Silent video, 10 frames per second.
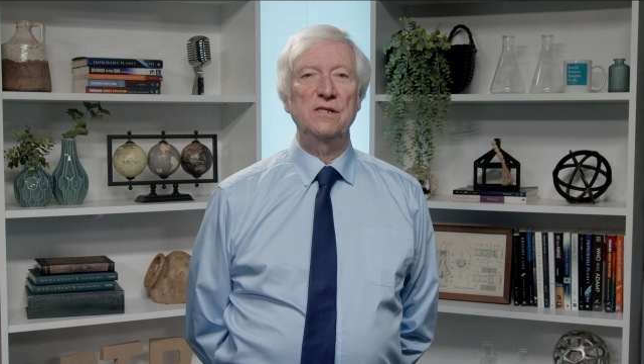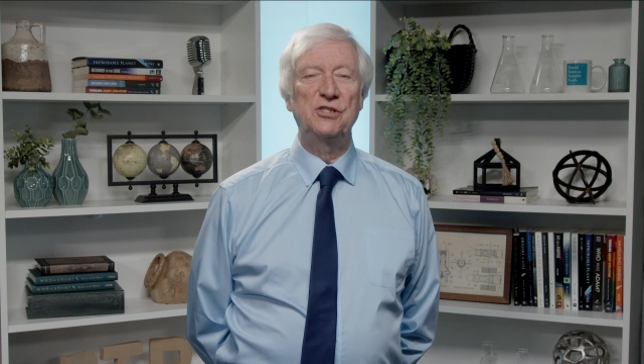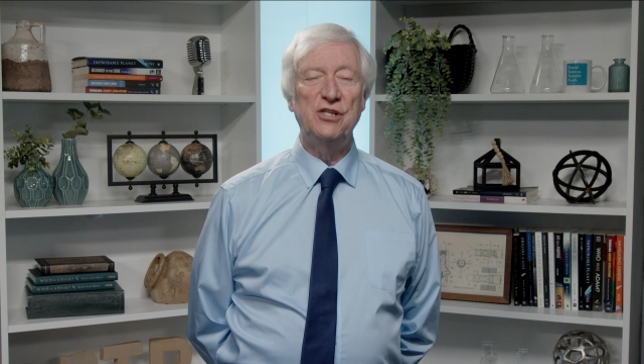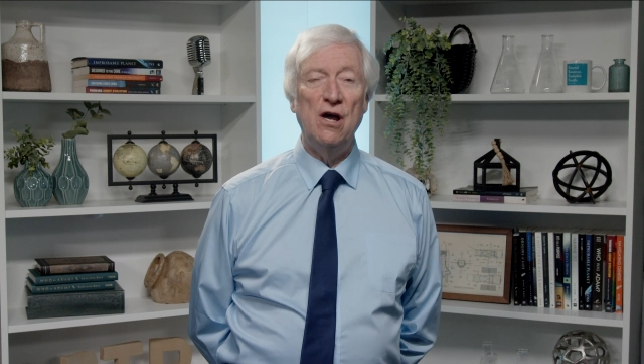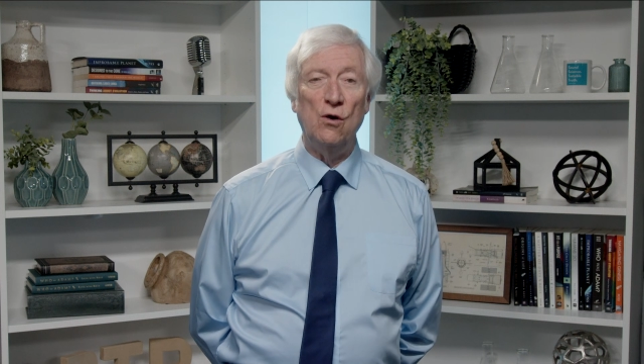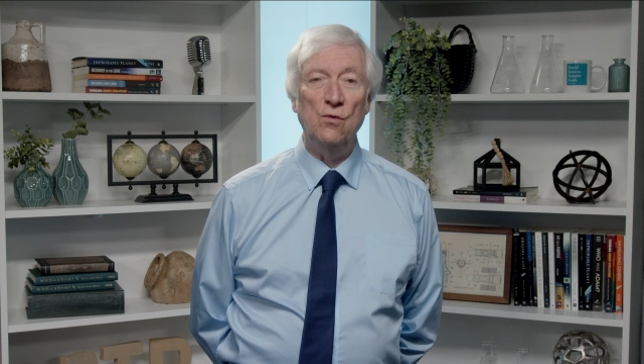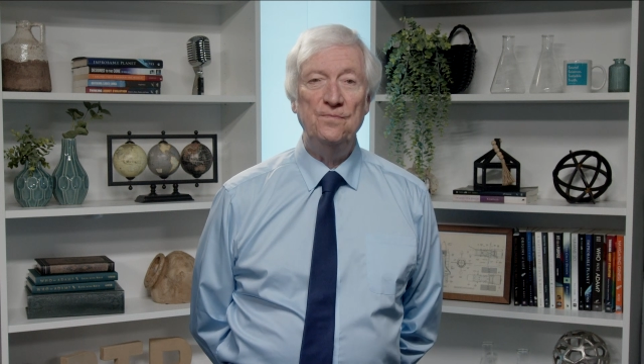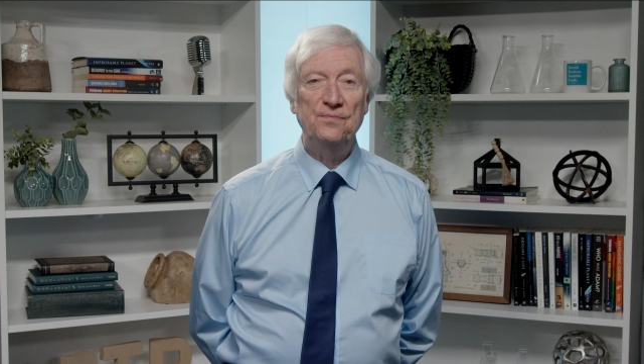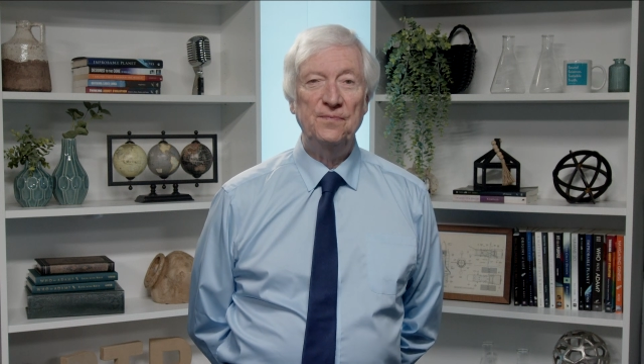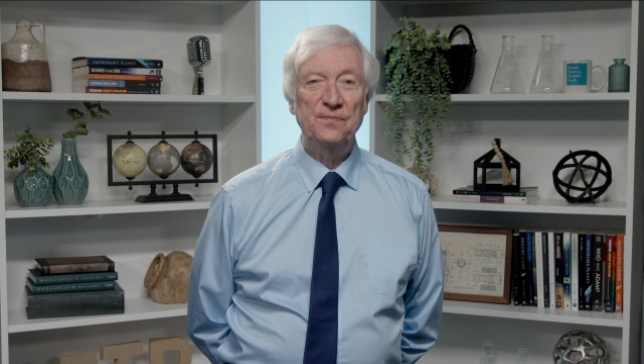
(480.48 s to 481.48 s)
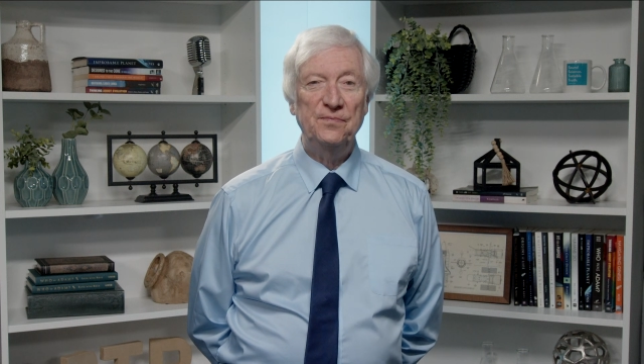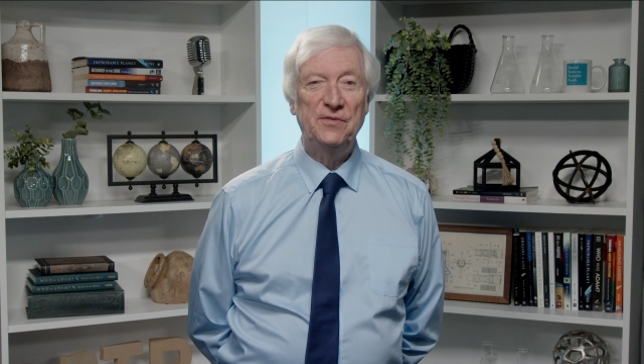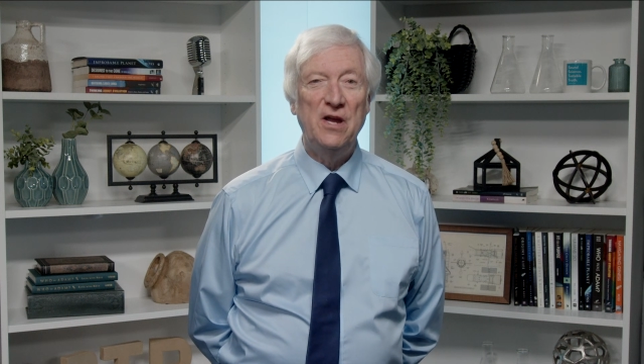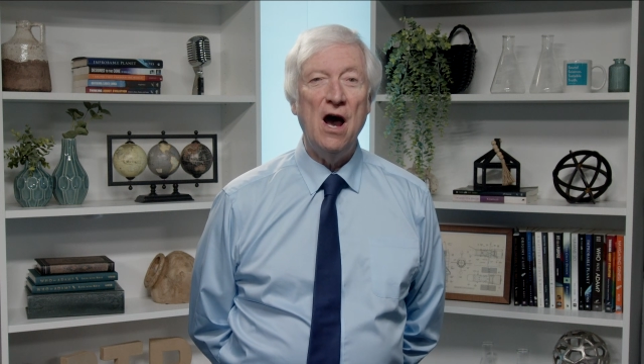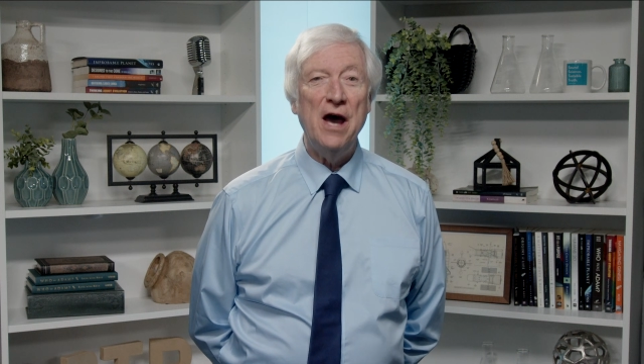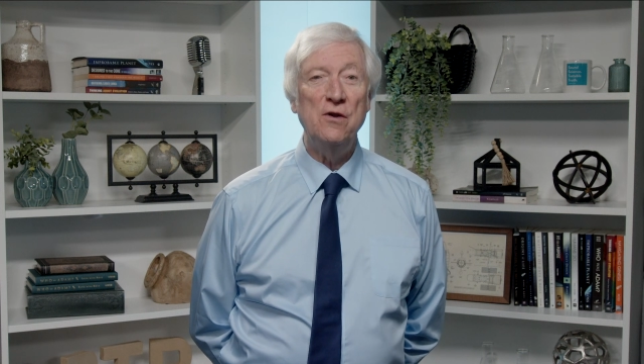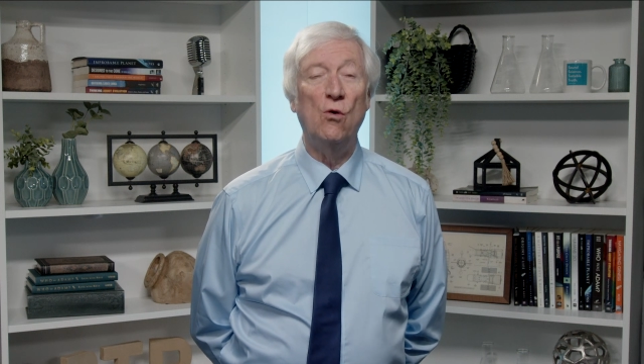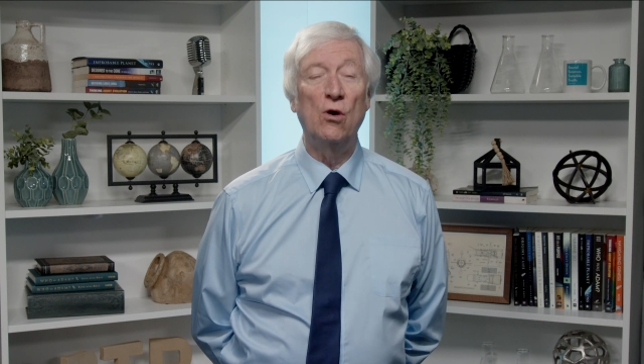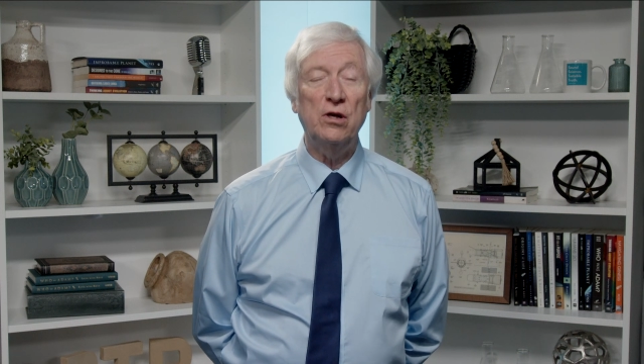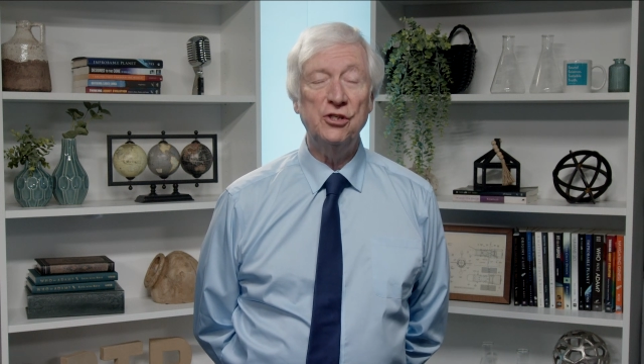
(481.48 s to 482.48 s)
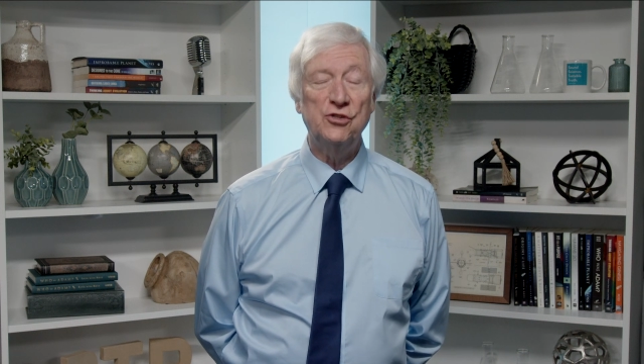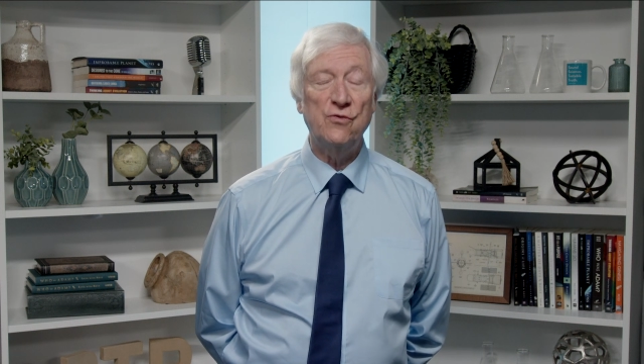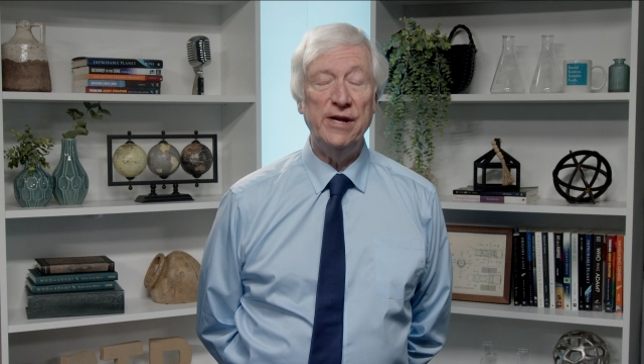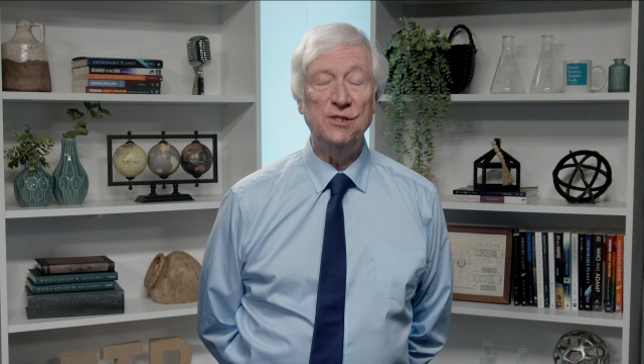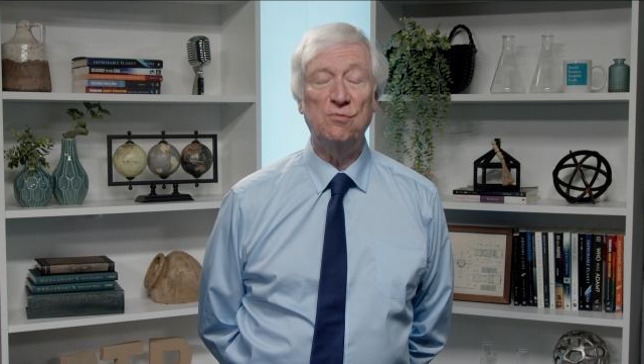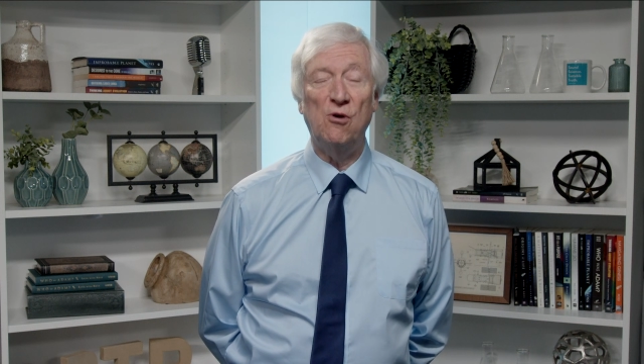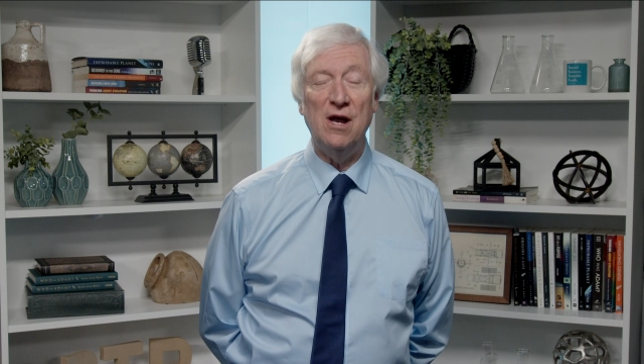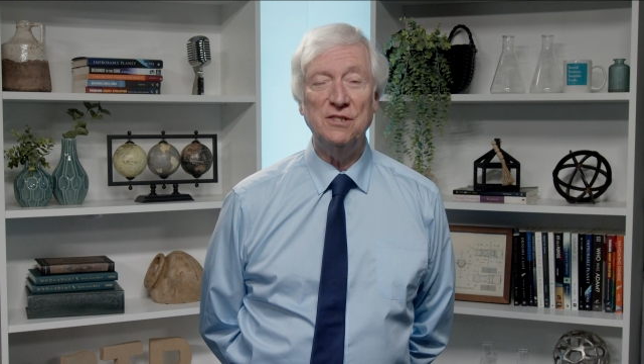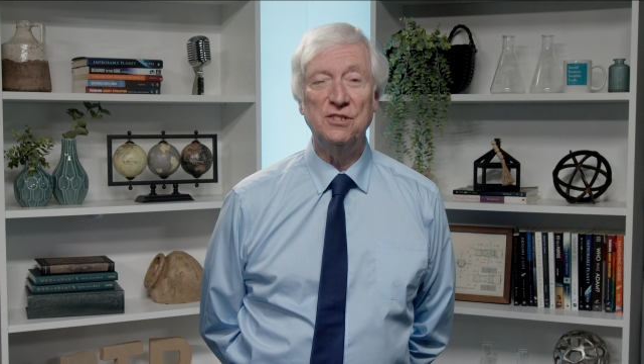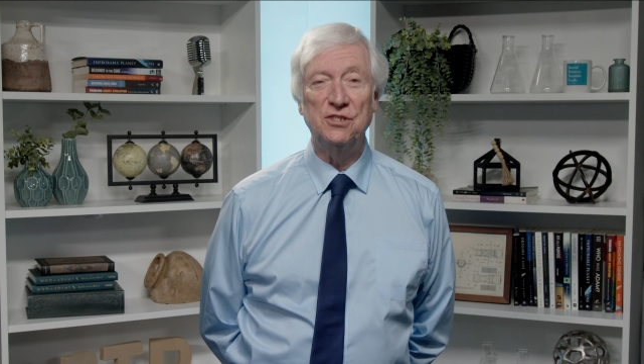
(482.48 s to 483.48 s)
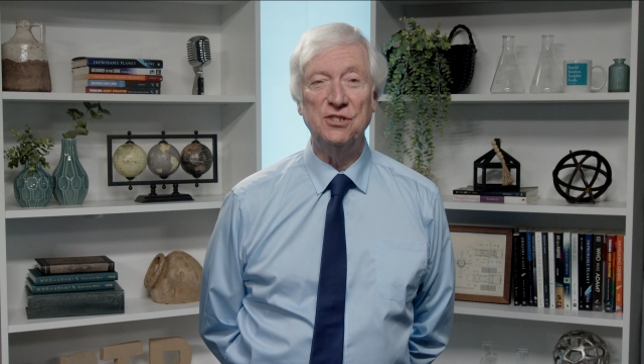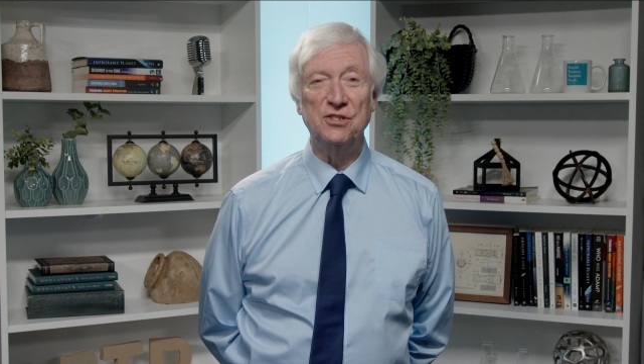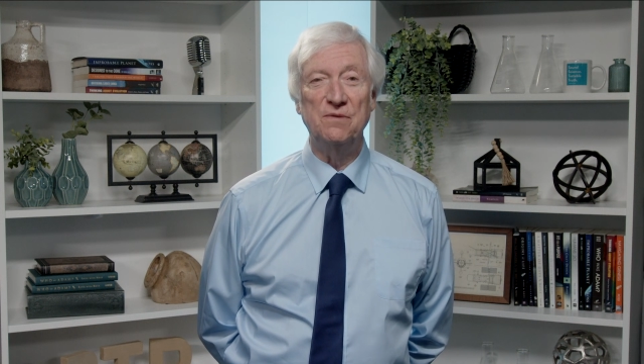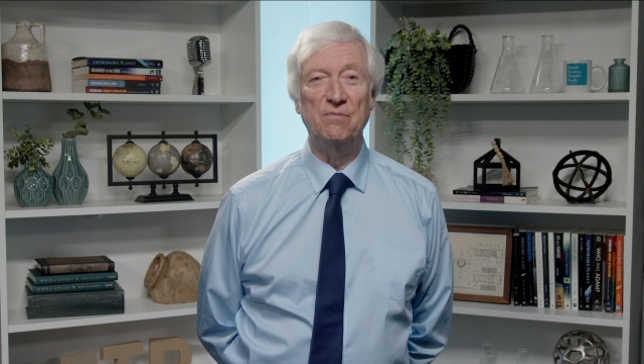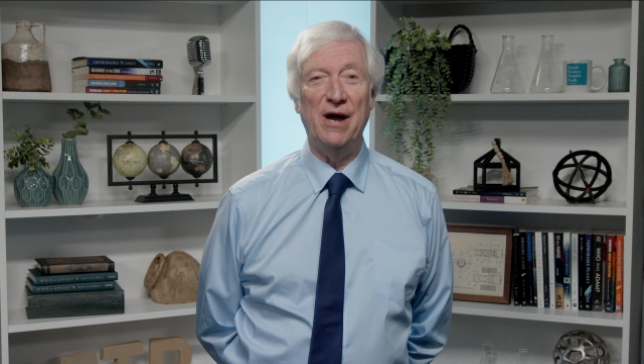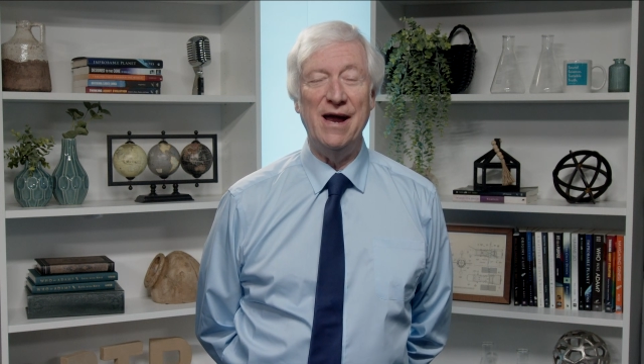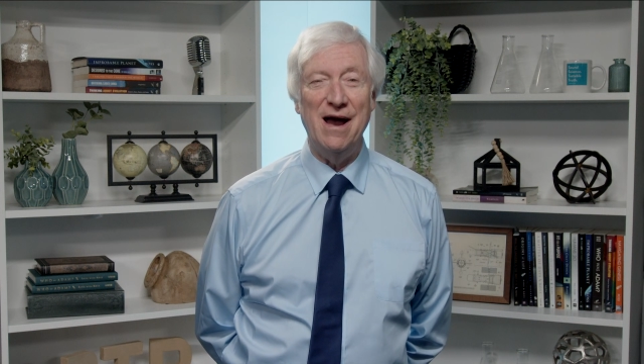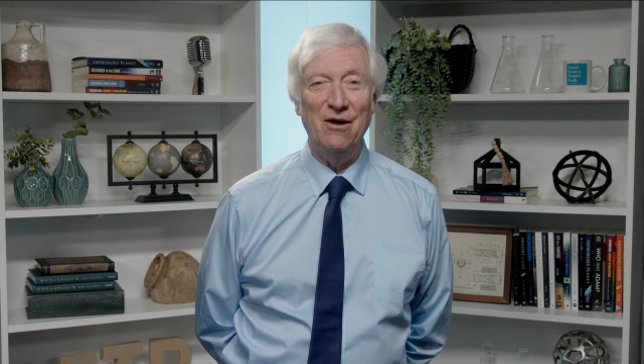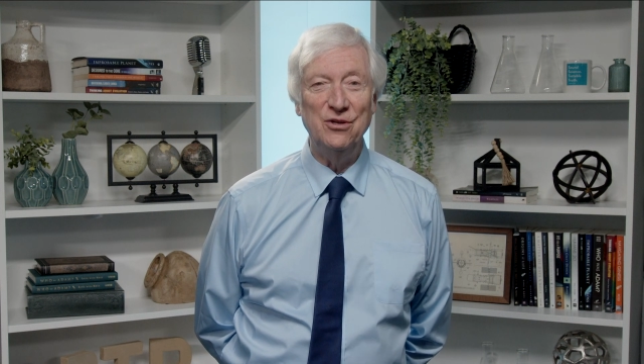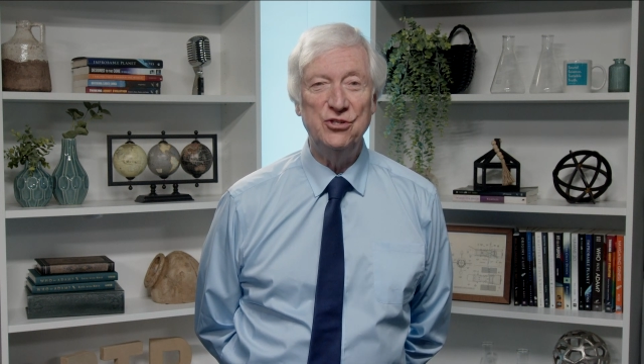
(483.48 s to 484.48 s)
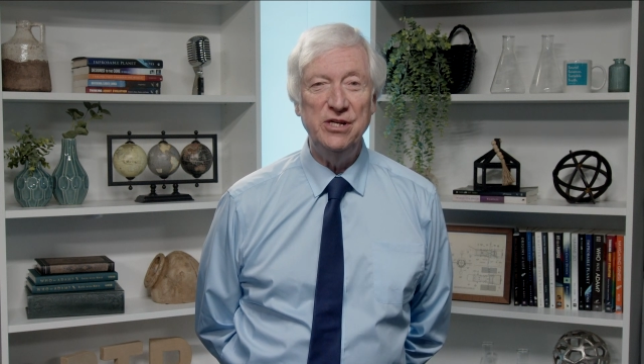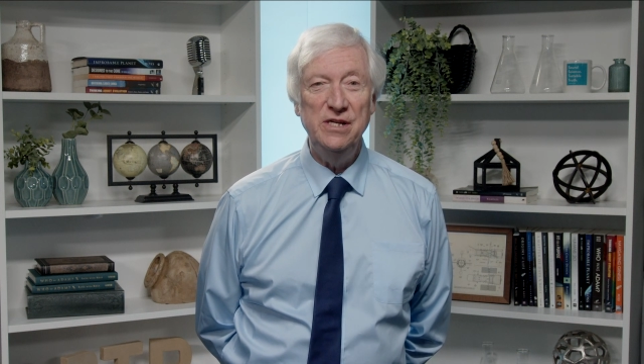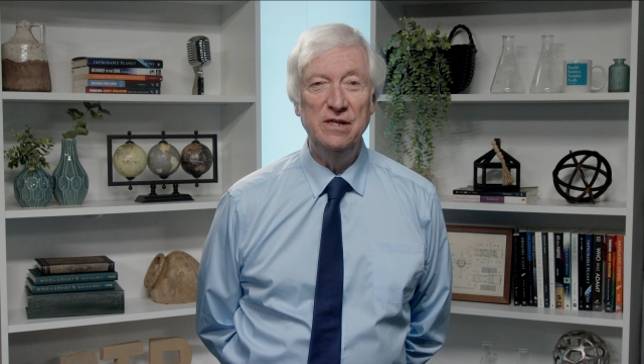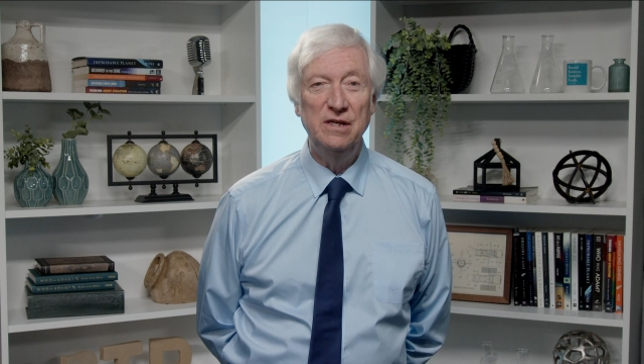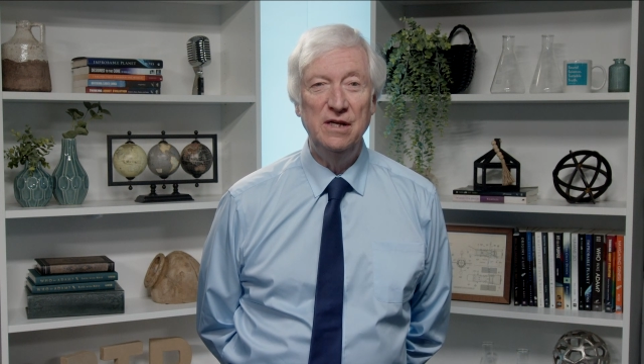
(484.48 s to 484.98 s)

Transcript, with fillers: So, God orchestrates processes in biology,